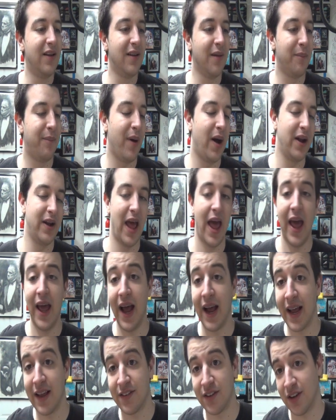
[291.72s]
but hey,
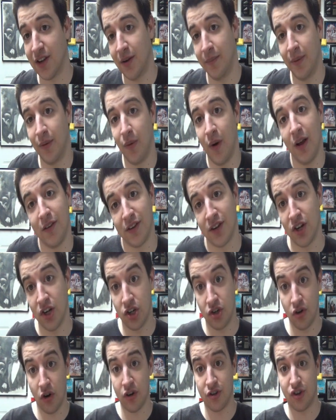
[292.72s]
I guess it could have been worse. I could have
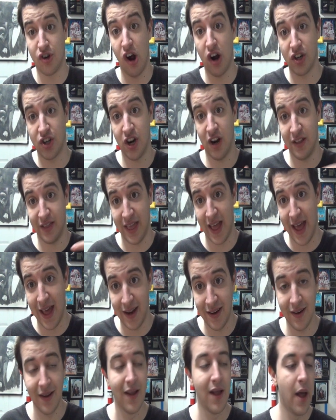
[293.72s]
drawn Star Chart
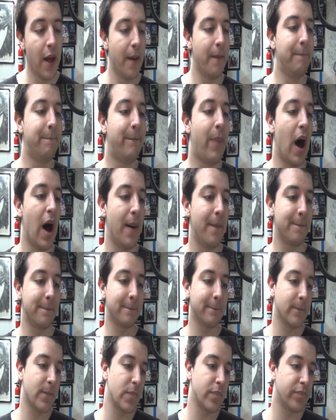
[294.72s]
then, but
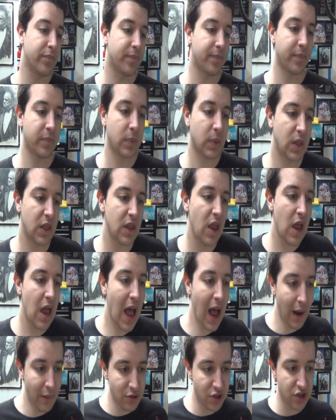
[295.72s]

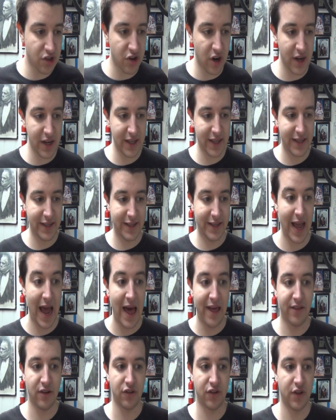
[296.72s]
I was just trying to
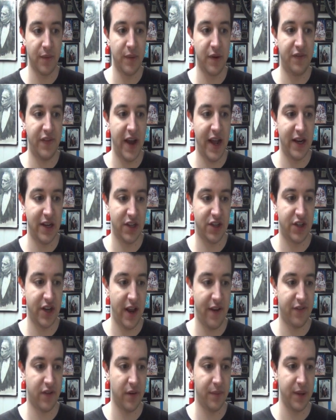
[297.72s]
gather some advantage
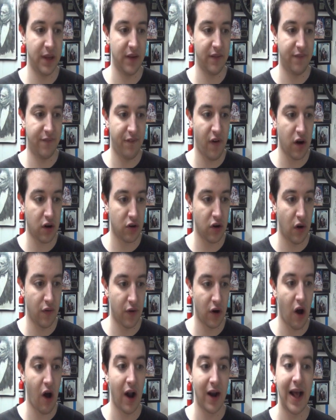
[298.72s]
after being fucked
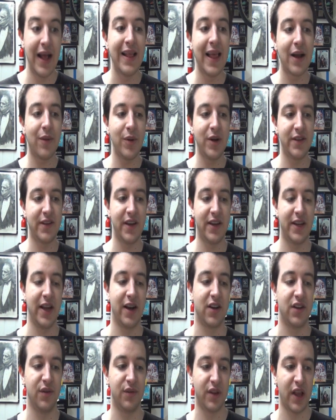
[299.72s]
over hard. I like what he did here,
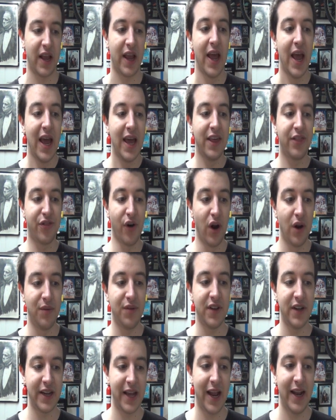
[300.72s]
because he was like, he thought he was
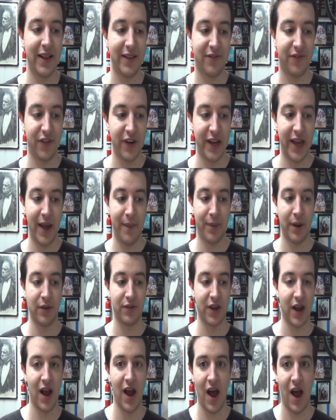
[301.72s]
gonna get a free hit, but I was
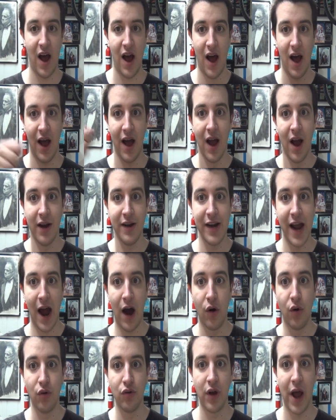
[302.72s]
like, haha, now
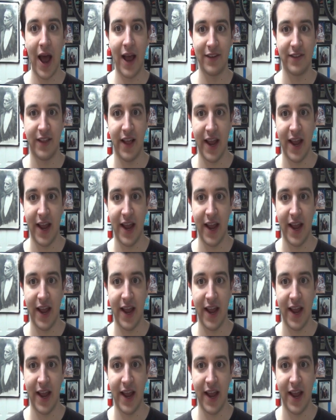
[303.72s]
who has the